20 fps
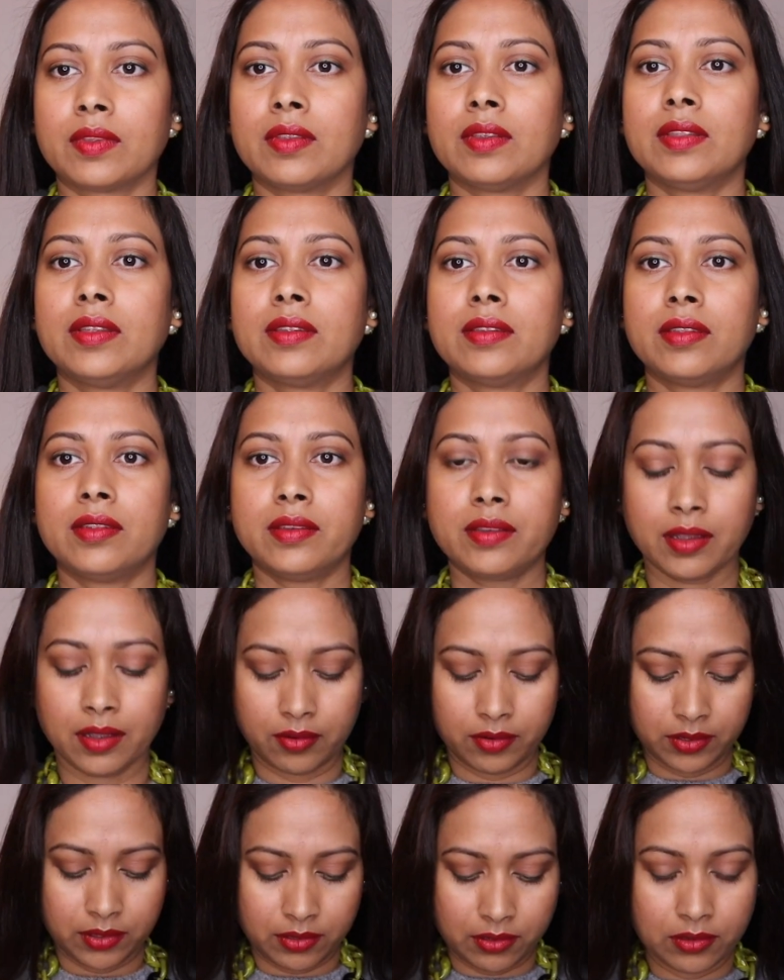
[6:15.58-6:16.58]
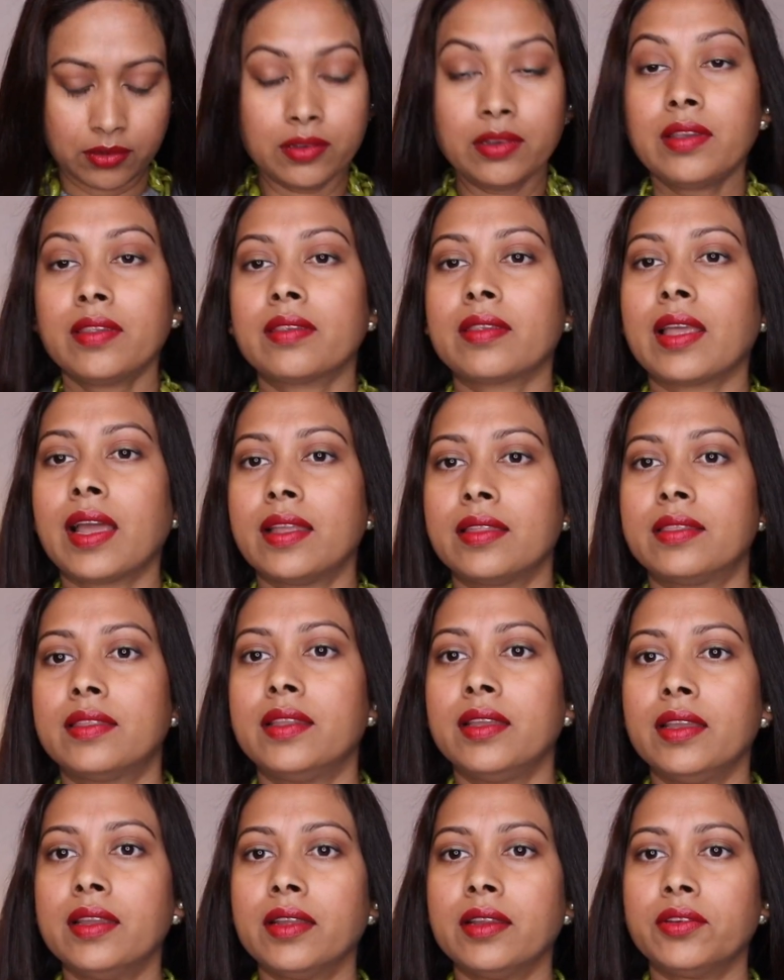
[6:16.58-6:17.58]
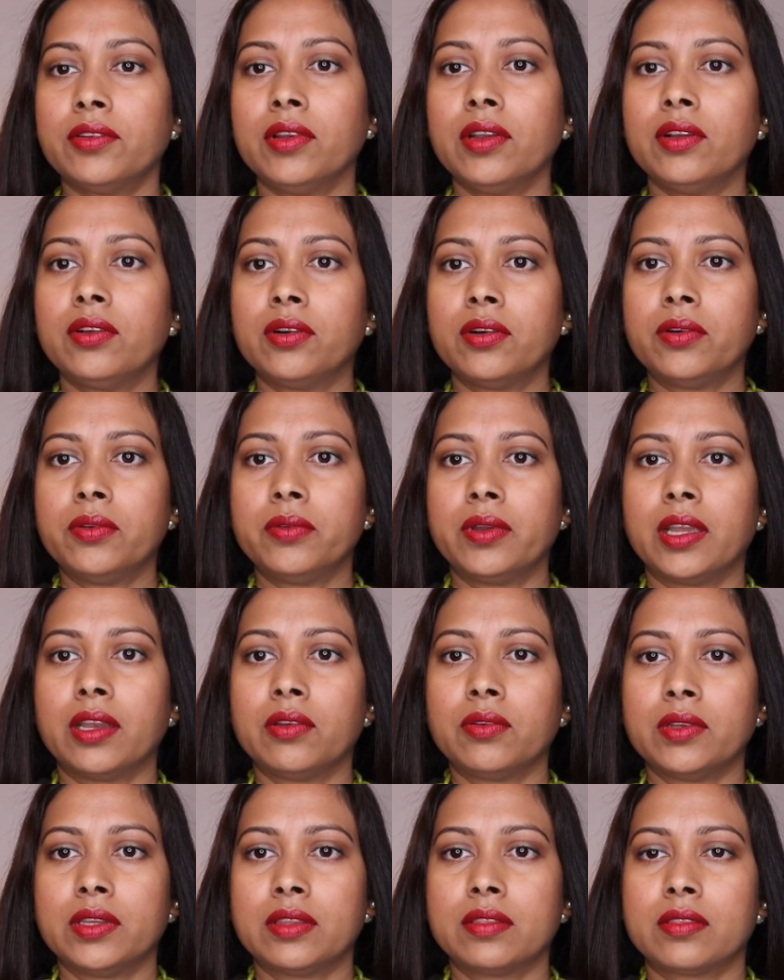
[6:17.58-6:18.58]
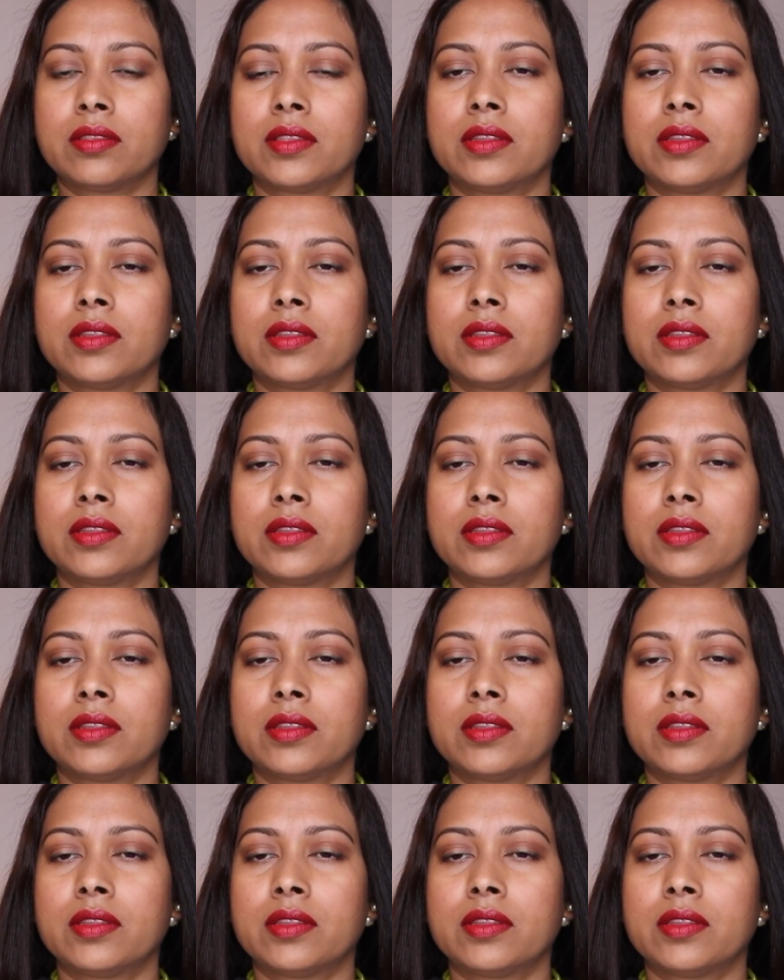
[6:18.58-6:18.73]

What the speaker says: This is how it looks. I think it will go well with